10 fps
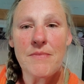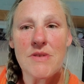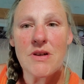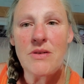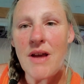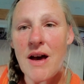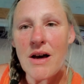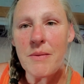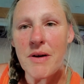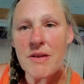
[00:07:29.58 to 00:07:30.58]
So now
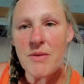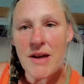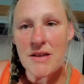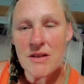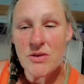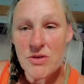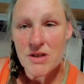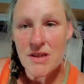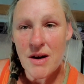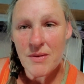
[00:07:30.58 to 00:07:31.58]
I'm on the way to
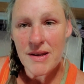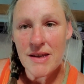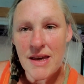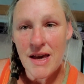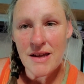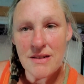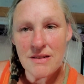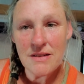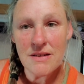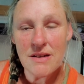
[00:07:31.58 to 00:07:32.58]
losing that weight
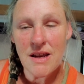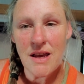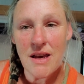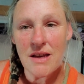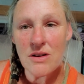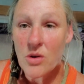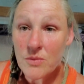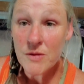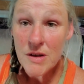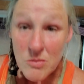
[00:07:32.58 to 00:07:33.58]
again, and
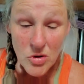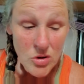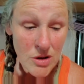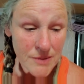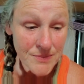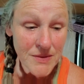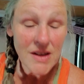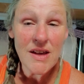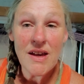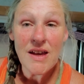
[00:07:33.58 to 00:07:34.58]
hopefully more.
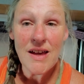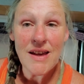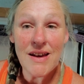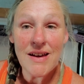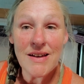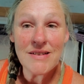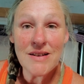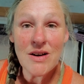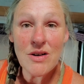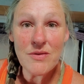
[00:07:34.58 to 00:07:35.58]
And
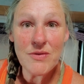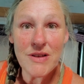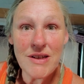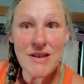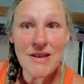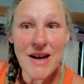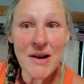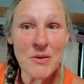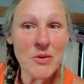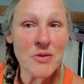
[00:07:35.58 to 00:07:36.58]
hopefully
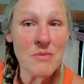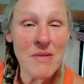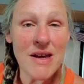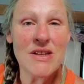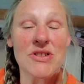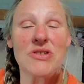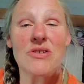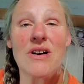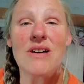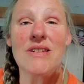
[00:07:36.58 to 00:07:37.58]
I will remain
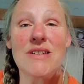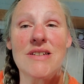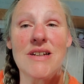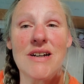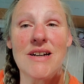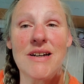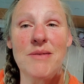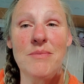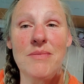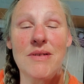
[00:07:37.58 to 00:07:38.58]
strong this
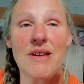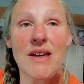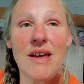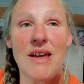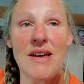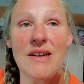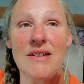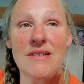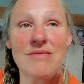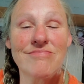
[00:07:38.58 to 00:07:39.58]
time
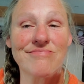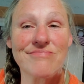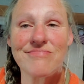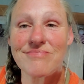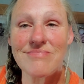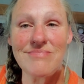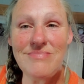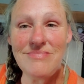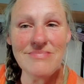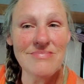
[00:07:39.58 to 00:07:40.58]
and
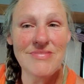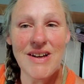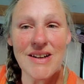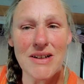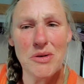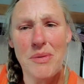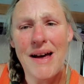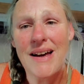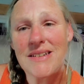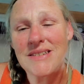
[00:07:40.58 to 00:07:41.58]
not go
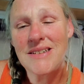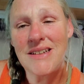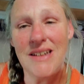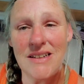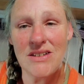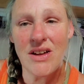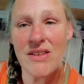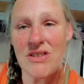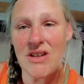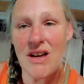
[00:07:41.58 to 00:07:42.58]
back to eating all
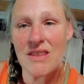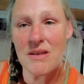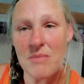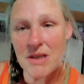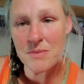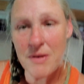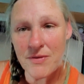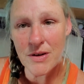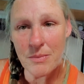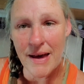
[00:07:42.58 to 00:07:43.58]
the junk that makes me
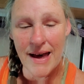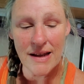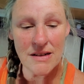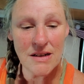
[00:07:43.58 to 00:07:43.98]
feel bad.